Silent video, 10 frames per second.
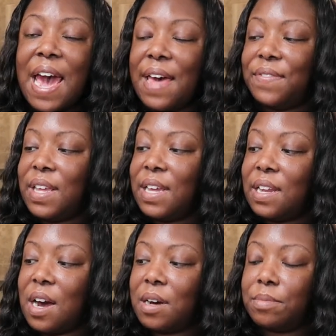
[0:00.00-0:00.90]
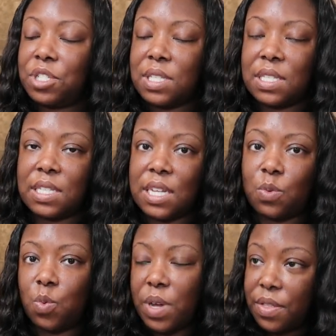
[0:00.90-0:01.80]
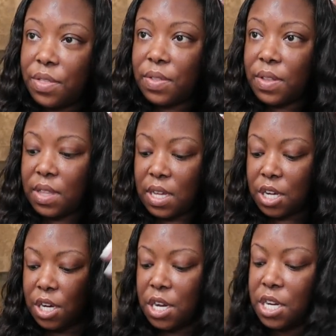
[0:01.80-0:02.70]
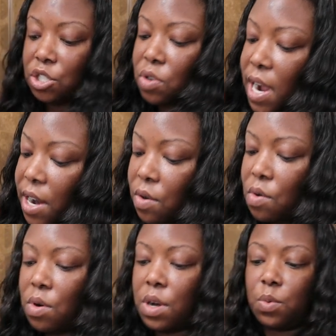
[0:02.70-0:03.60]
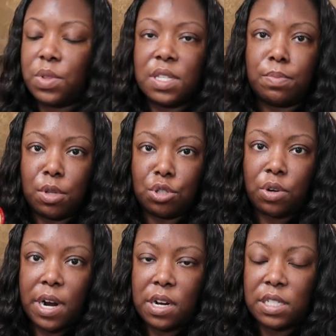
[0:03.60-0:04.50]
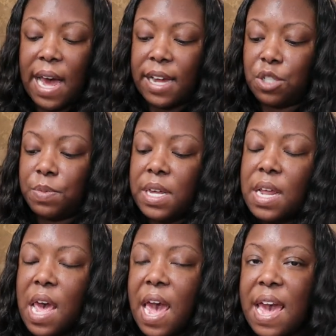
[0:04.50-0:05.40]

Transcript: and then um, just sit with the hooded dryer on with the blow dryer attachment.